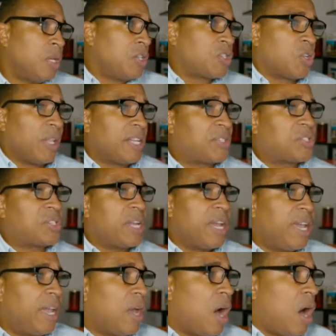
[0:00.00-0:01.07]
So let's
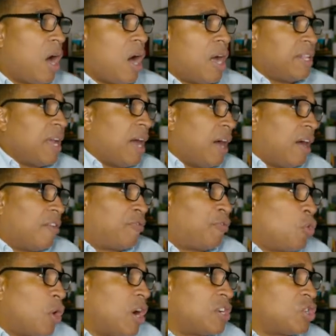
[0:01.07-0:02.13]
say on a
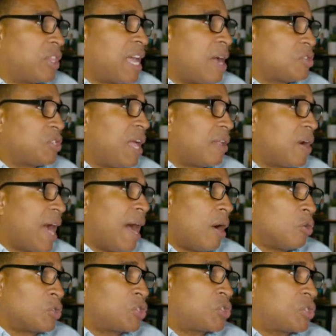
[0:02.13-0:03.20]
$400,000
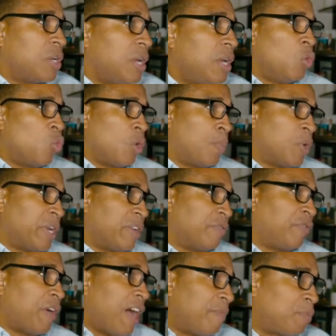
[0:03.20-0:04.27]
house, we're putting
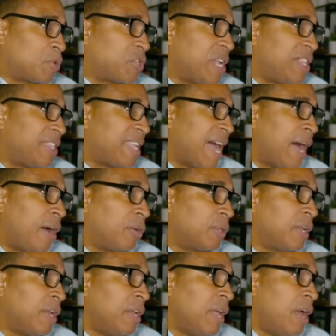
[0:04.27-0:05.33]
5% down,